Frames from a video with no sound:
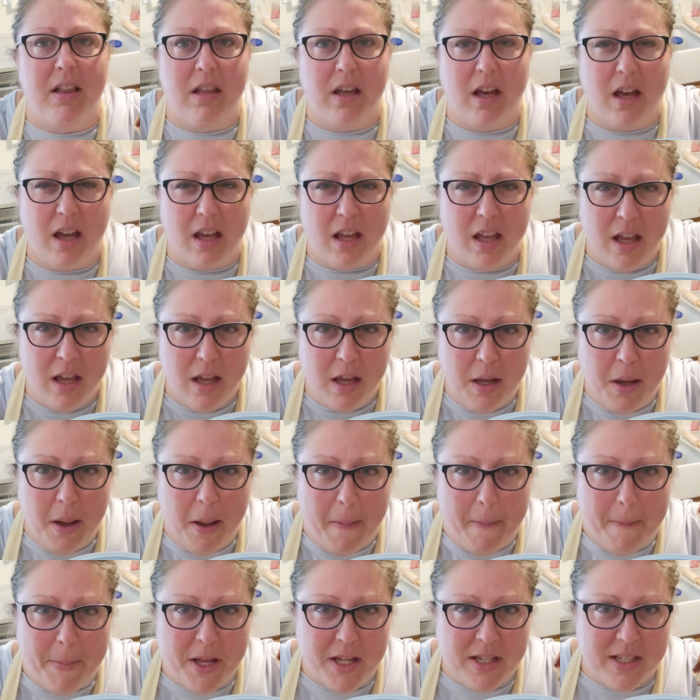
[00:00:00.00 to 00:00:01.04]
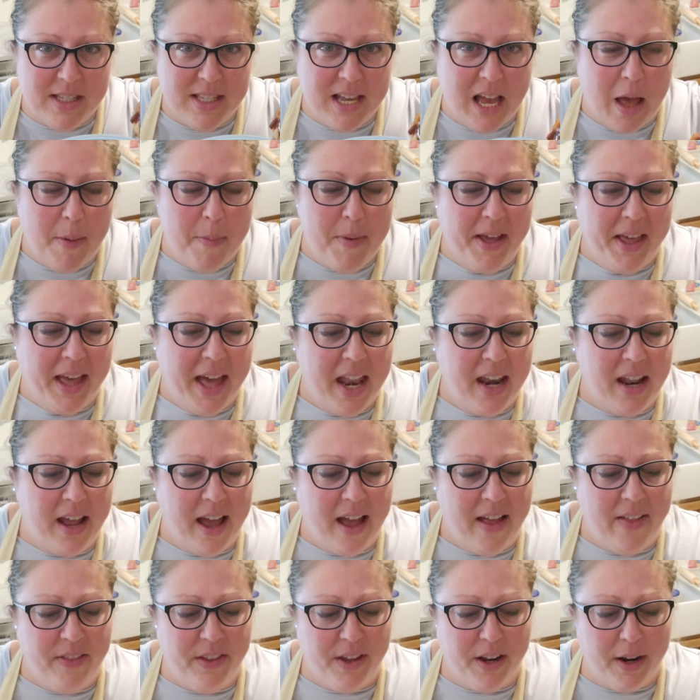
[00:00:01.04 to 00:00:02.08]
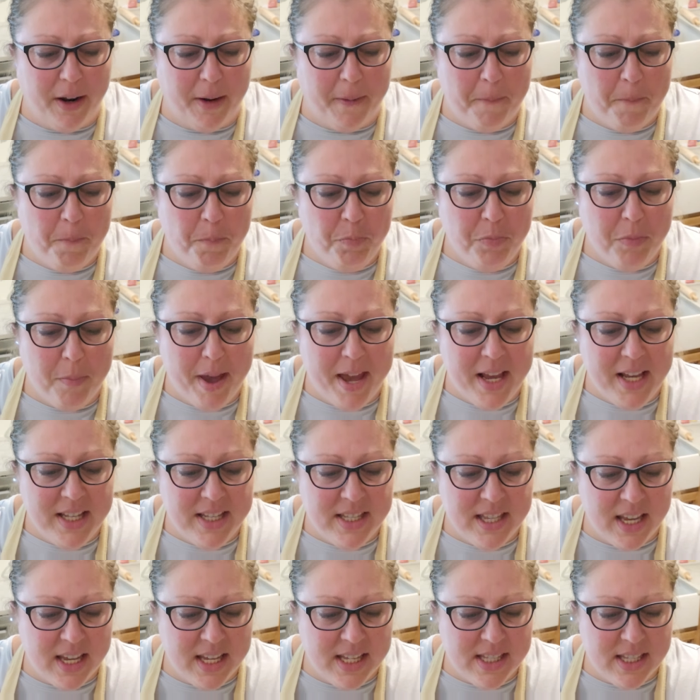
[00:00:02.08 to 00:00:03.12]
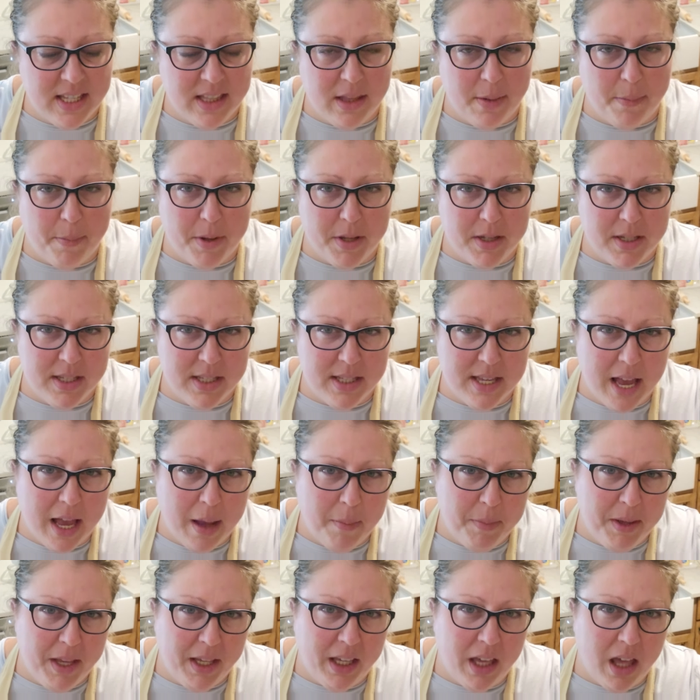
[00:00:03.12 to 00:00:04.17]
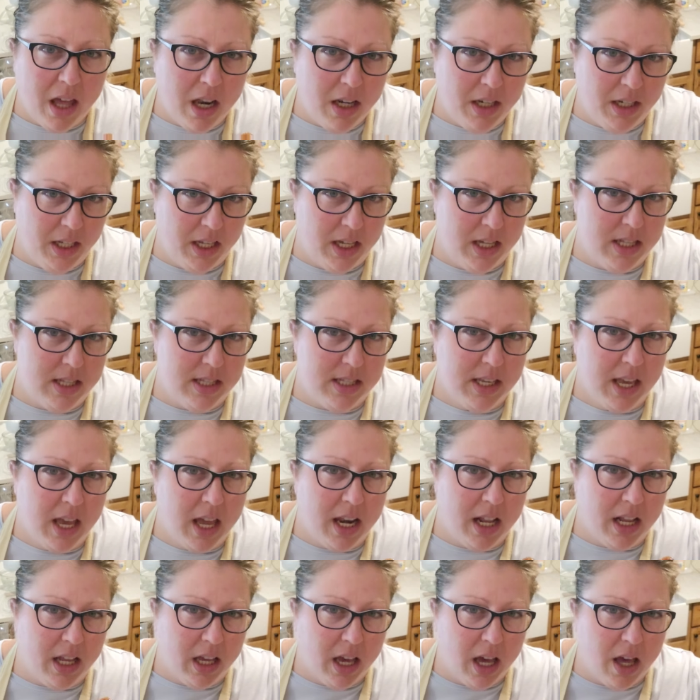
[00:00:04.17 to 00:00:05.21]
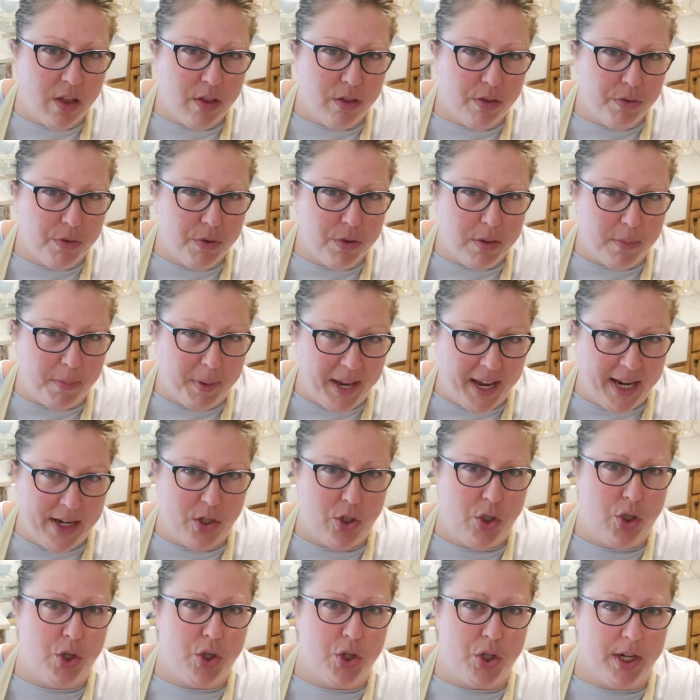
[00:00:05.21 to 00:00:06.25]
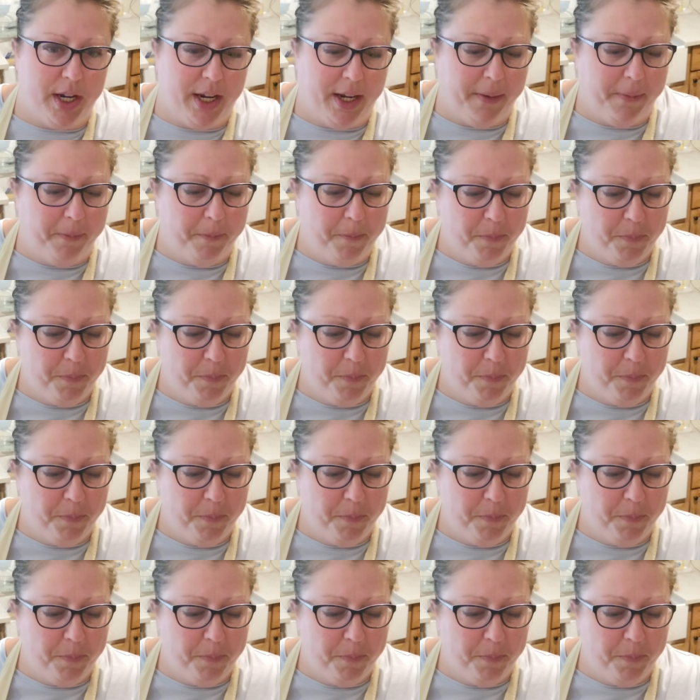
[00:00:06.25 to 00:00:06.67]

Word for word: of the balsamic on there. Mike says that the balsamic onions kind of cut through the pastry.